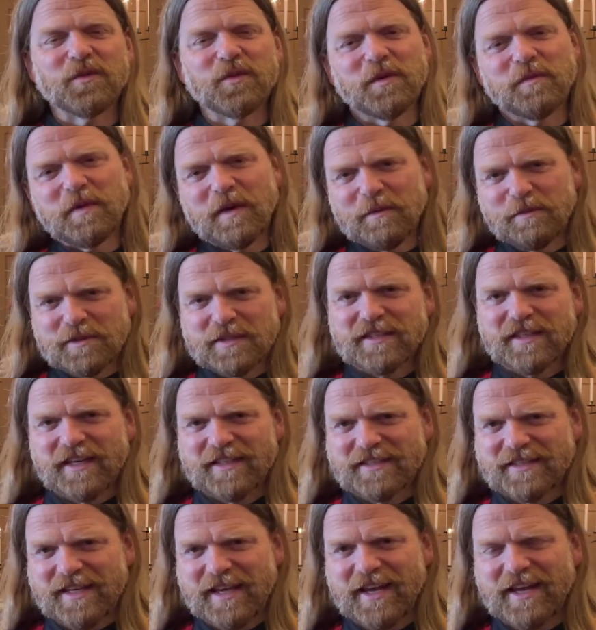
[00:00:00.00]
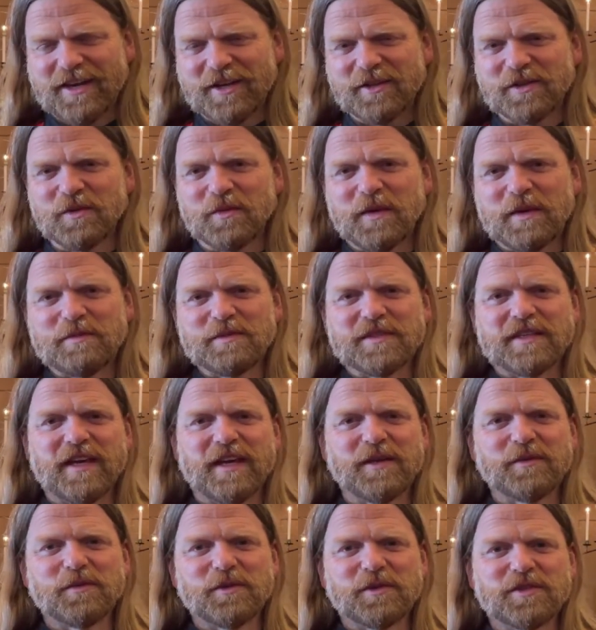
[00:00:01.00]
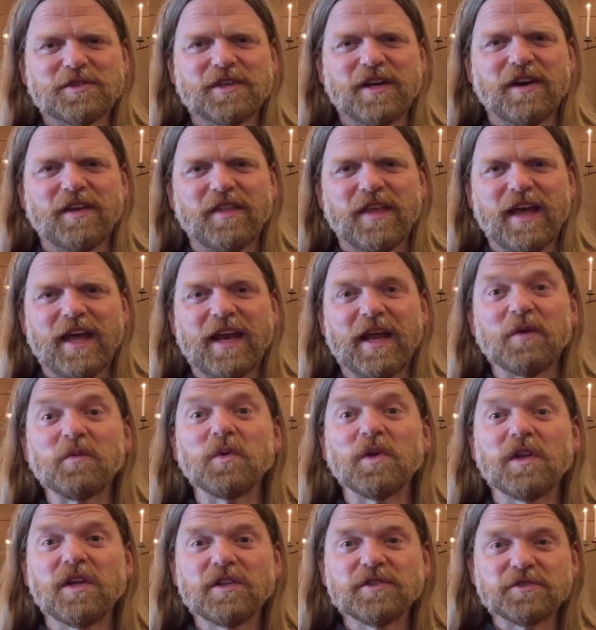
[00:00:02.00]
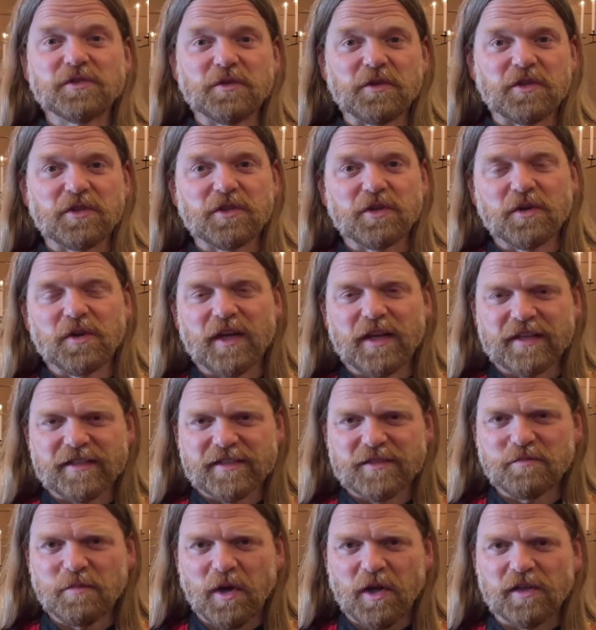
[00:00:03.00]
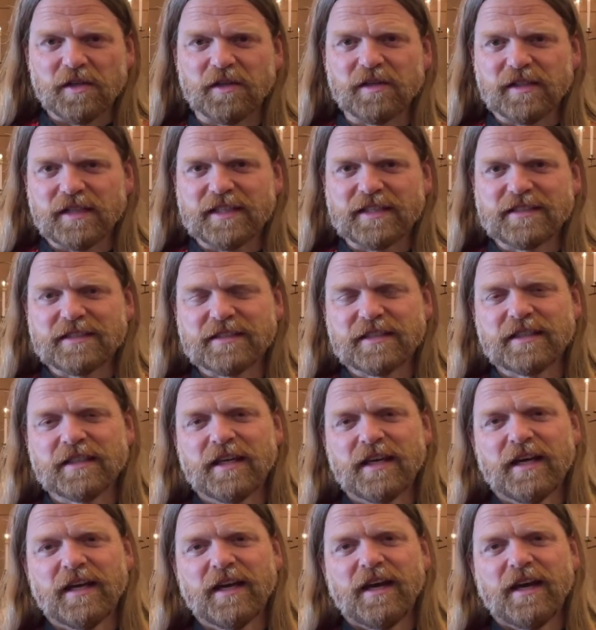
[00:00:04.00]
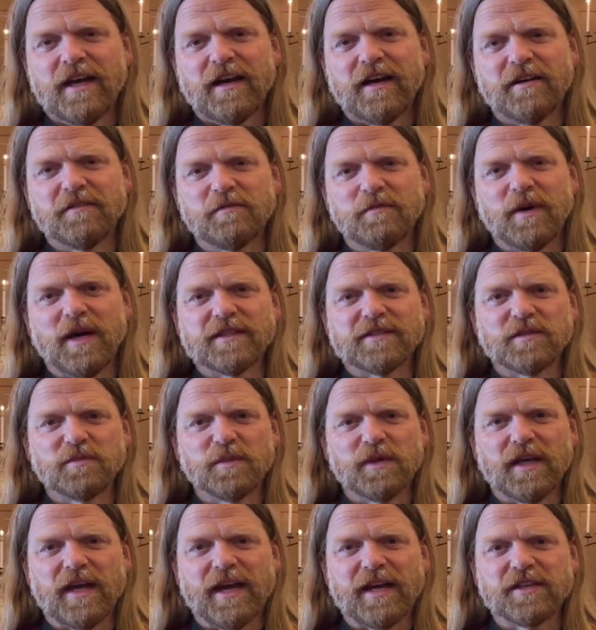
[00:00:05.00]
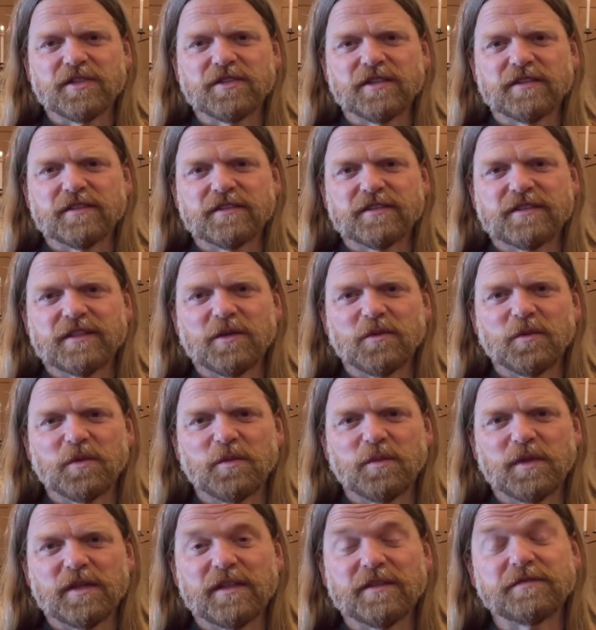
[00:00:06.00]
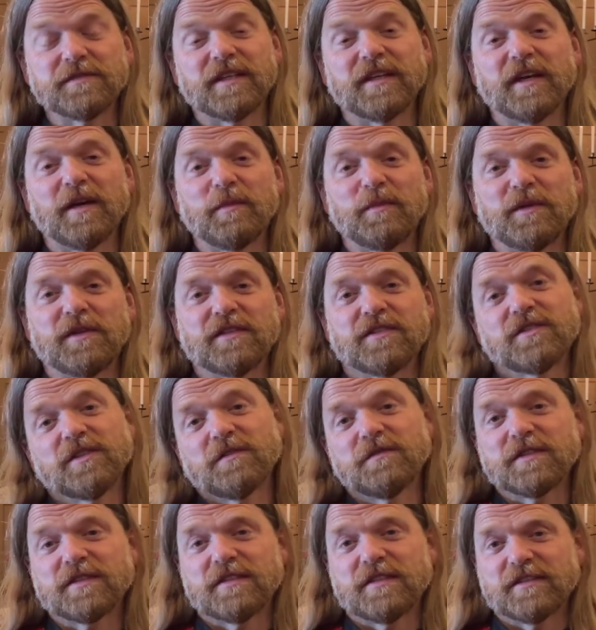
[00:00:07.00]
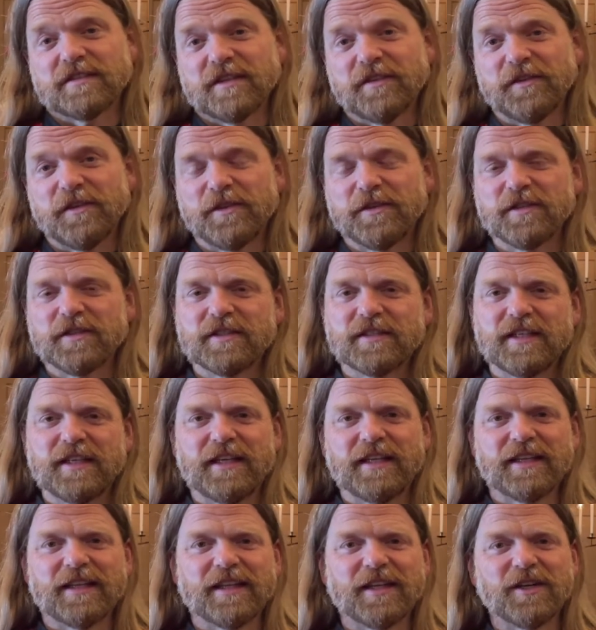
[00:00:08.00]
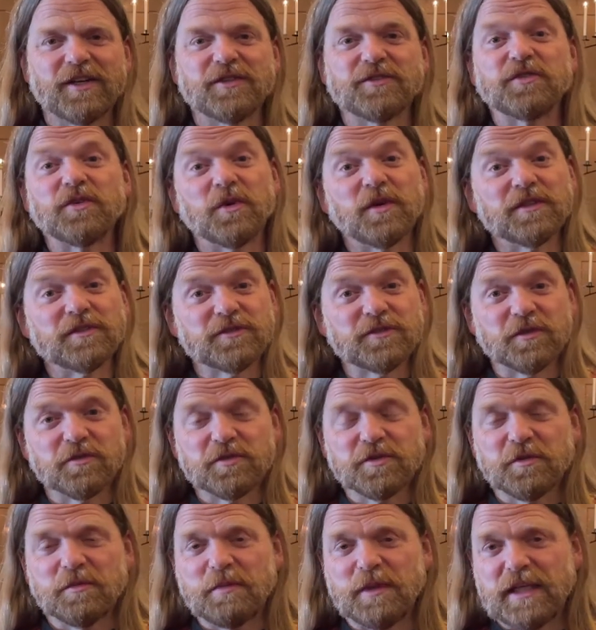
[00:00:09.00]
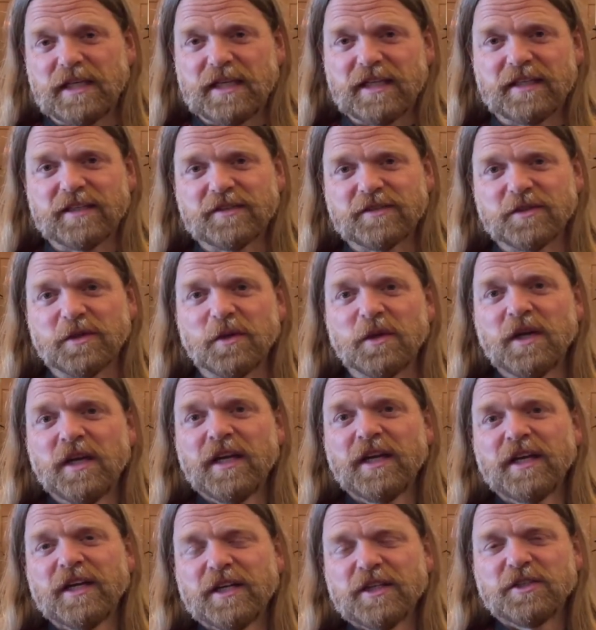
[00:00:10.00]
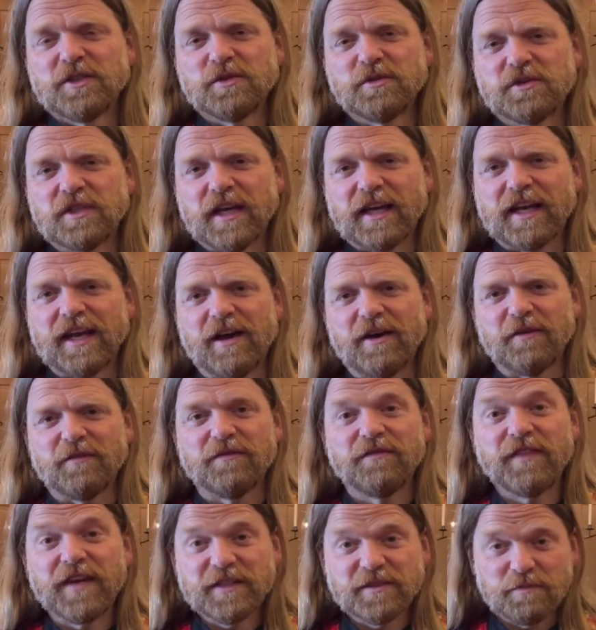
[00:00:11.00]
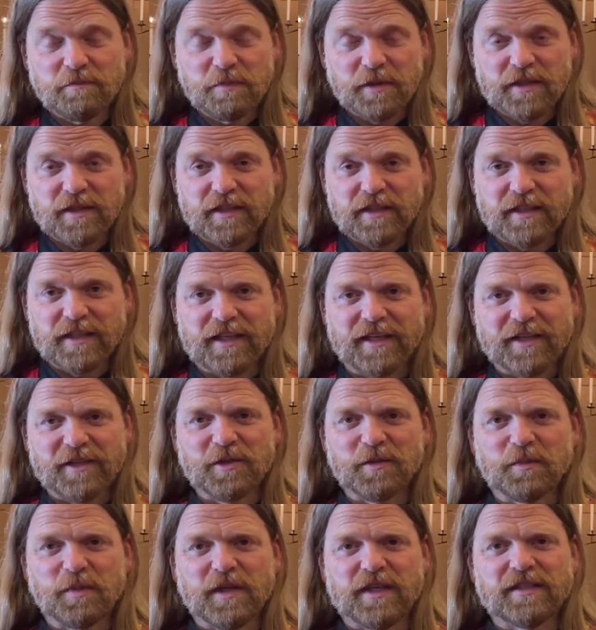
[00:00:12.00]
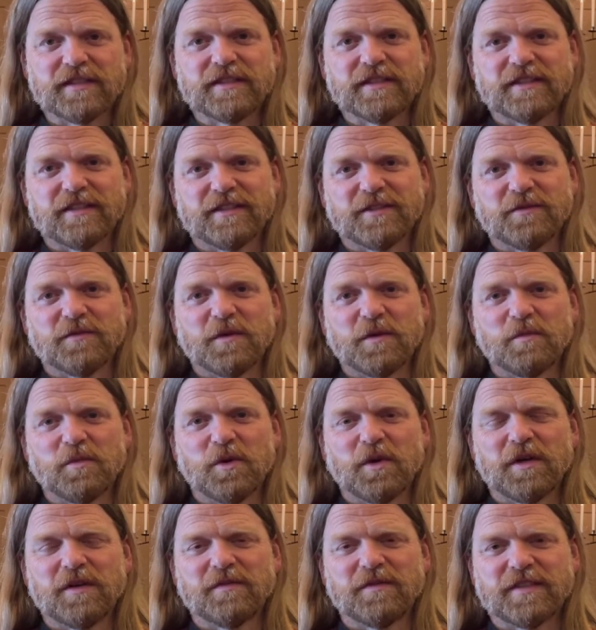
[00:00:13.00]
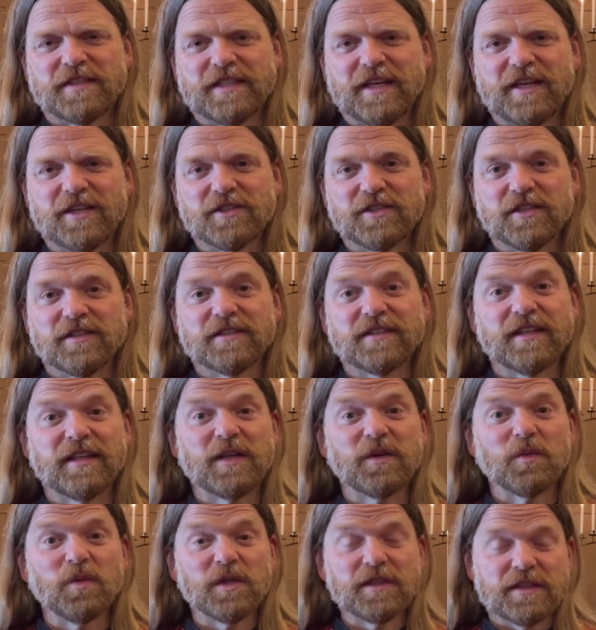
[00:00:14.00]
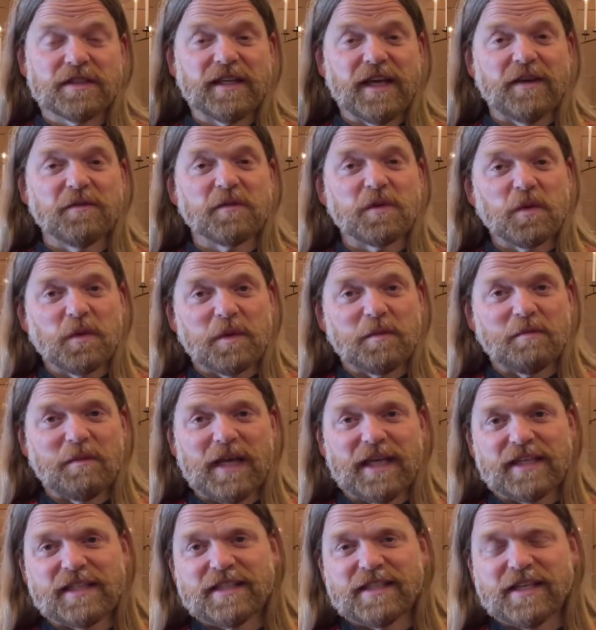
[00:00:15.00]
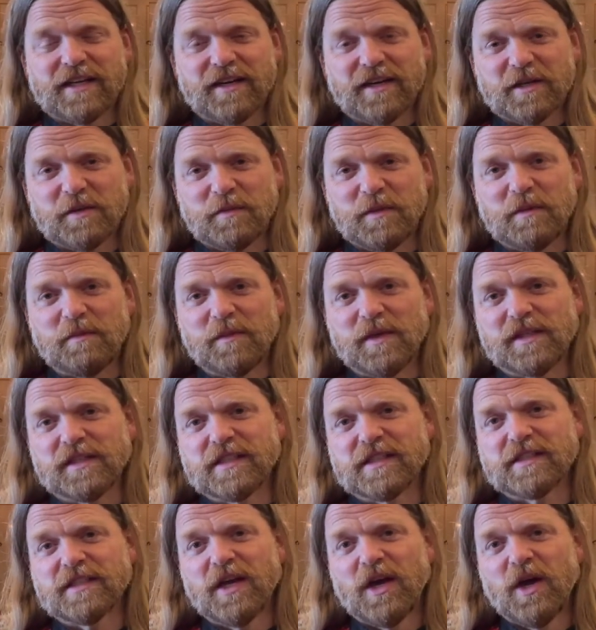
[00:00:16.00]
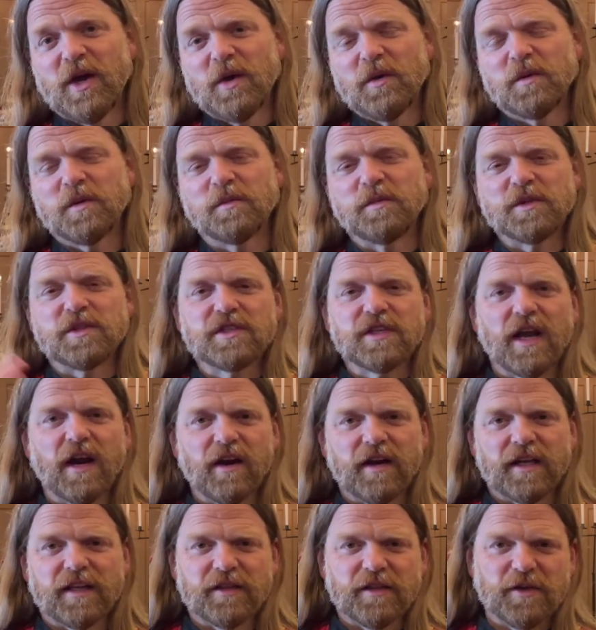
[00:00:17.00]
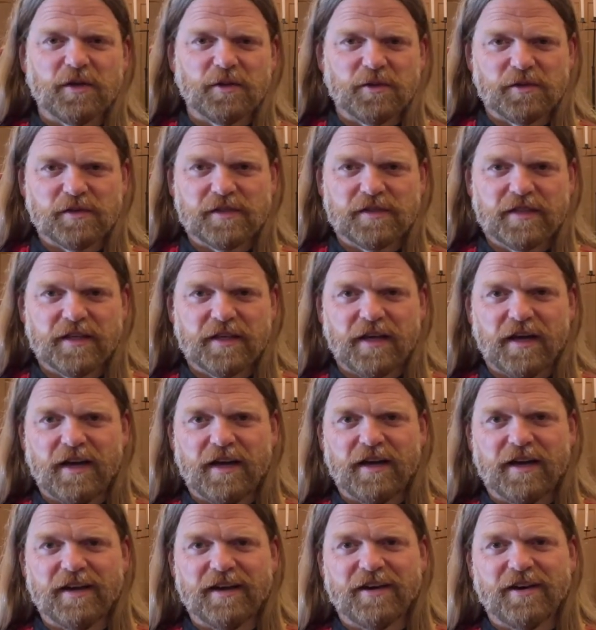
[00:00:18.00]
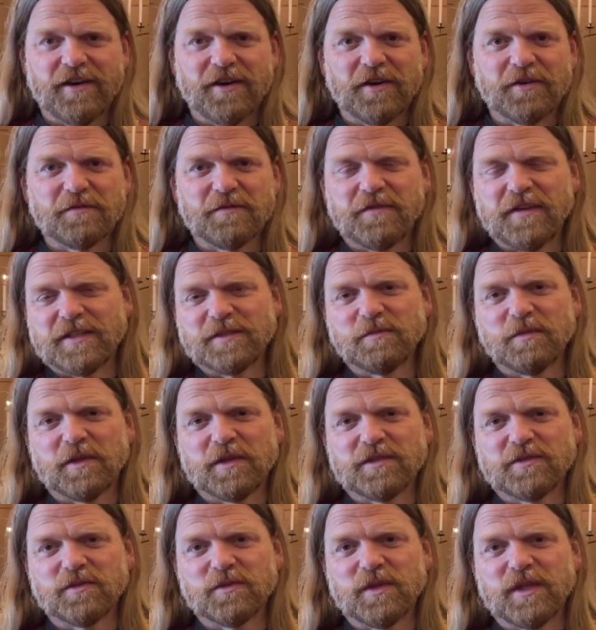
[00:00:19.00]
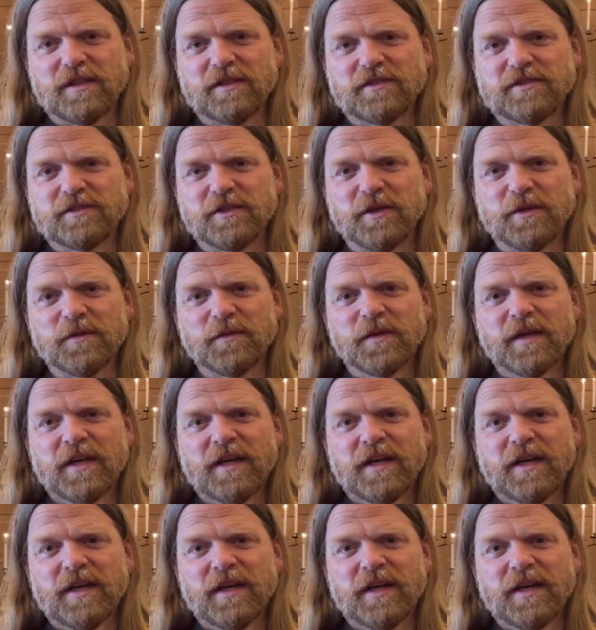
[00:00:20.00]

We'll publicize that on the website and we'll share that. And we'll also curate a smaller list of possible actions that we'll be lifting up in the services on the 13th and also on social media. So do check out Facebook and other places for more invitations. And then once everyone makes their commitments, we'll be sharing those uh, on Facebook as well. So,